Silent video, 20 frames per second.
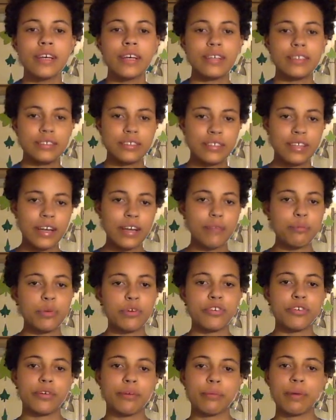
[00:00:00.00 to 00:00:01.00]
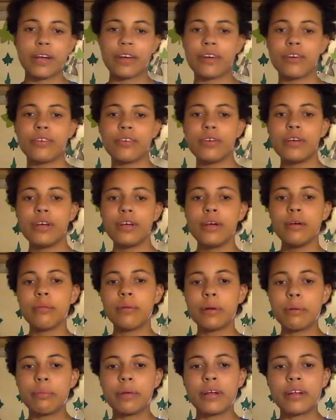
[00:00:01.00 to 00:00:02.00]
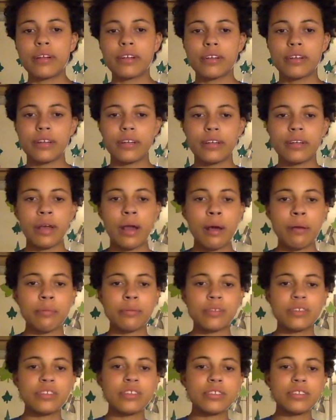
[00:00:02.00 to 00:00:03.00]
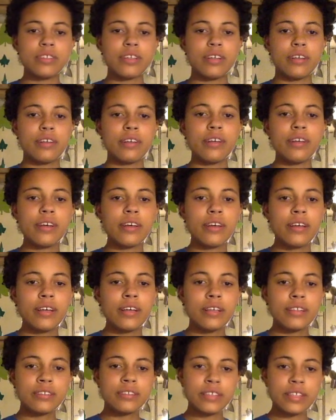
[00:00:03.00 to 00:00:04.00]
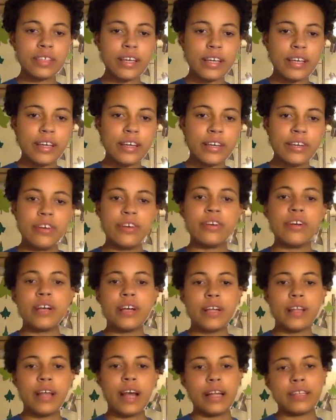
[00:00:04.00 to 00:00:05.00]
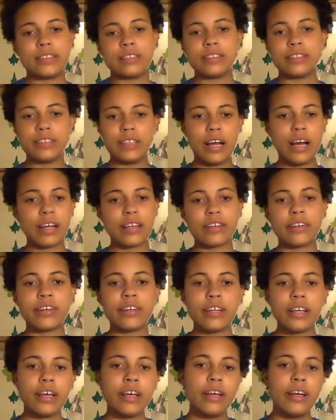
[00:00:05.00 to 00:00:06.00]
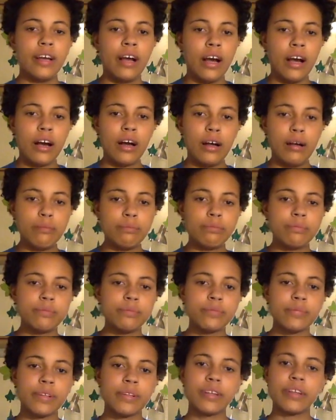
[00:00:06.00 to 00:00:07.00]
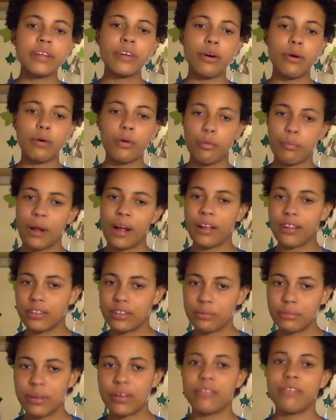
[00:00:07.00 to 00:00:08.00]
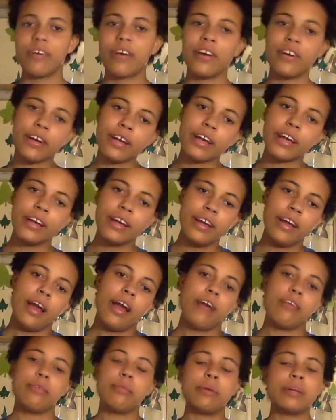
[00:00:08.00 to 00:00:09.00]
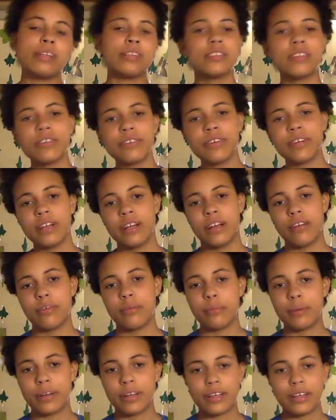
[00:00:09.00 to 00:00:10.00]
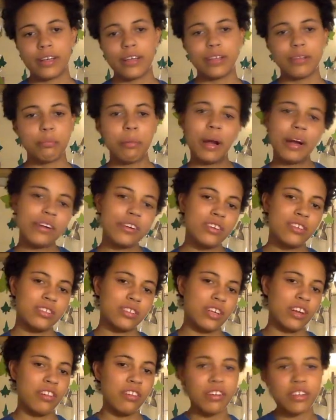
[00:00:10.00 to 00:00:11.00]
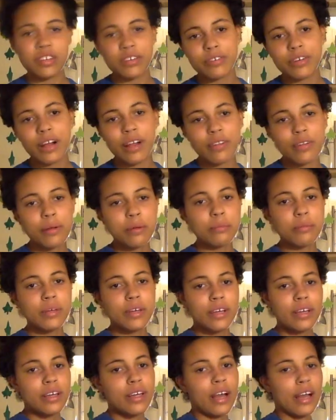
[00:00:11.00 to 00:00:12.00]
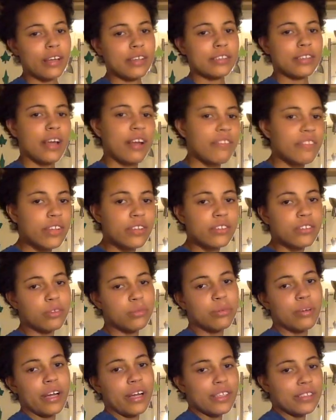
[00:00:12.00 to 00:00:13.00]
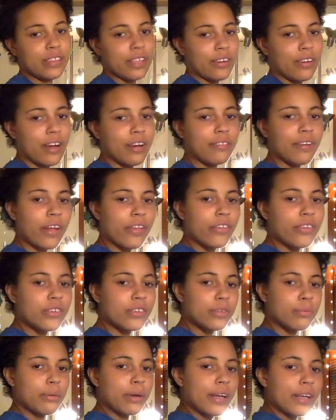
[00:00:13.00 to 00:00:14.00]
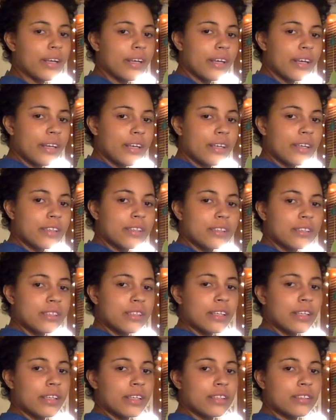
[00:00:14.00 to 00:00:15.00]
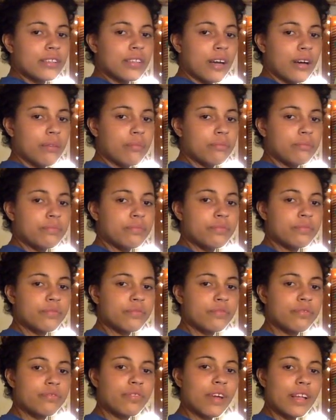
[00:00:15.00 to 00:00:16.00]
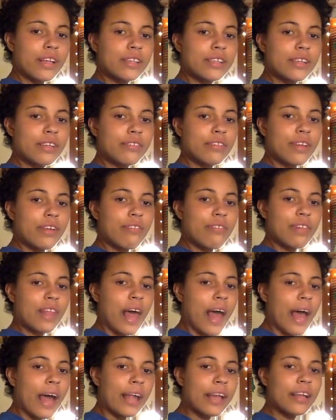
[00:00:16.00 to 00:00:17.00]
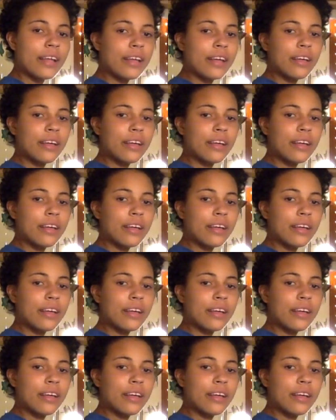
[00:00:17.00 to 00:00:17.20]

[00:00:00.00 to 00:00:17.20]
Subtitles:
It's kind of mirroring my own, but a bit, yeah, but it's just seeing it here that's not good. And you know, your mileage may vary. Everybody's different. Everybody's binder is gonna look different on them. I just have these two brands. I don't have others, but you can see it's relatively flat.